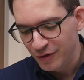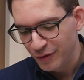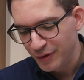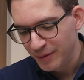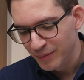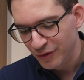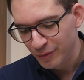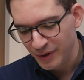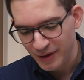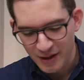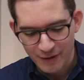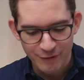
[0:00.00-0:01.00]
doing
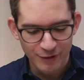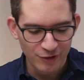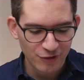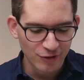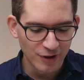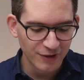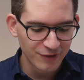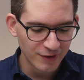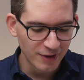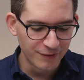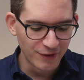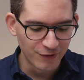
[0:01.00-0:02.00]
between every shot
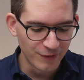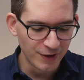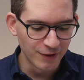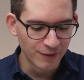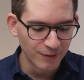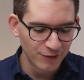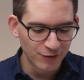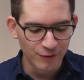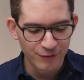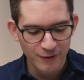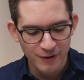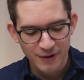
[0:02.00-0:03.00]
of this video so
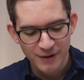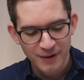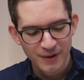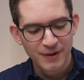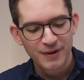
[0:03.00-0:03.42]
far.